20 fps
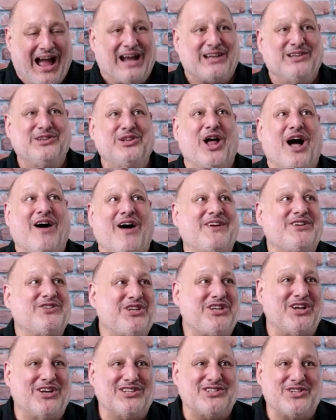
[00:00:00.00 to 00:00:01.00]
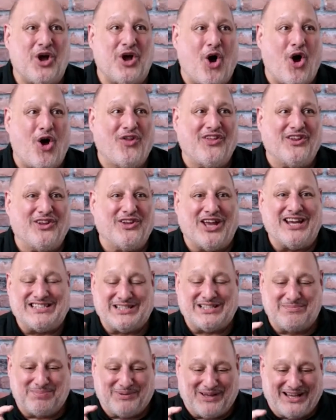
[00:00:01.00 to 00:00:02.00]
I love that she does
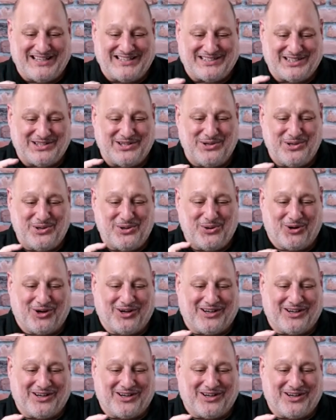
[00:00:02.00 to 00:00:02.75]
all the license plates in New